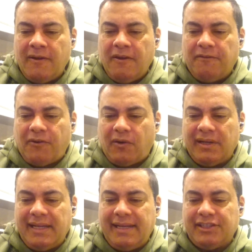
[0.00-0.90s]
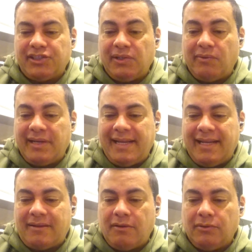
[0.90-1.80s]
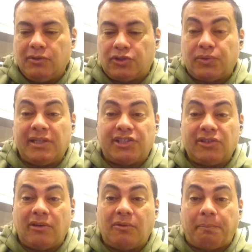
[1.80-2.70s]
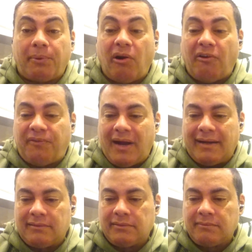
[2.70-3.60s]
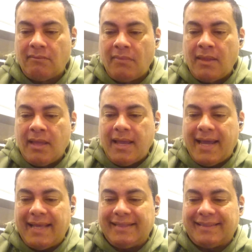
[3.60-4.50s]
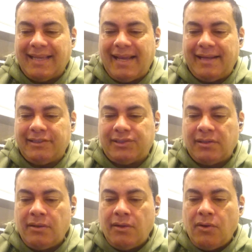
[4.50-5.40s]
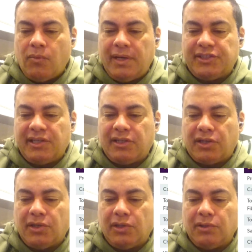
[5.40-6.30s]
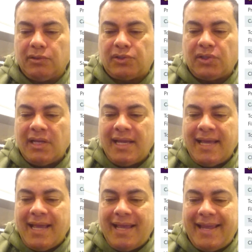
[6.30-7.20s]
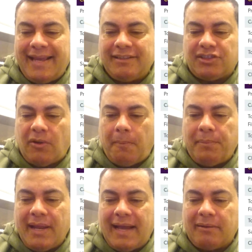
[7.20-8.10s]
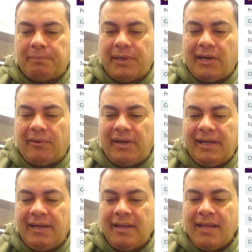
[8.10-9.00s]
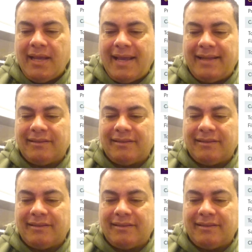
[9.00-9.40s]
for its unique nutritional profile and taste, which includes hints of blackberry and